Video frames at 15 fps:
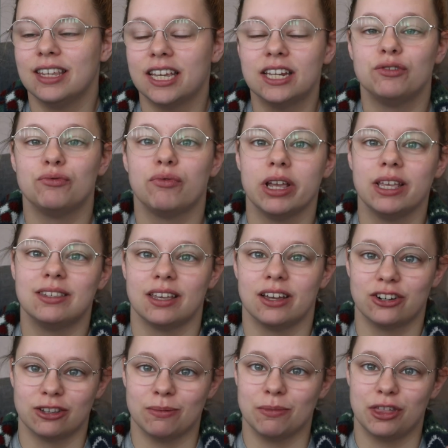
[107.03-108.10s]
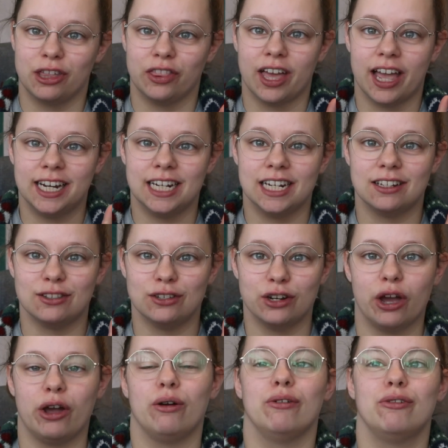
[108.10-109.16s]
did research something that I needed
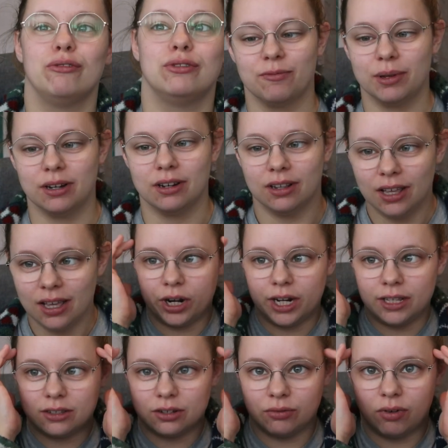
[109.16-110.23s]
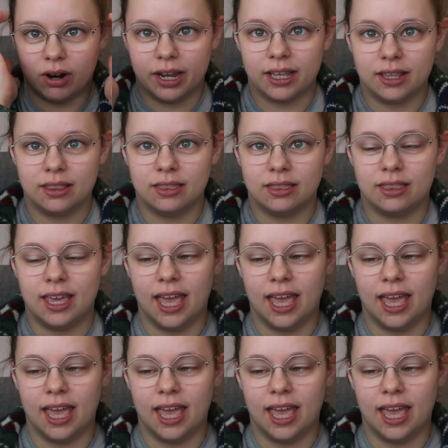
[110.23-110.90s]
to know because I've been wanting to write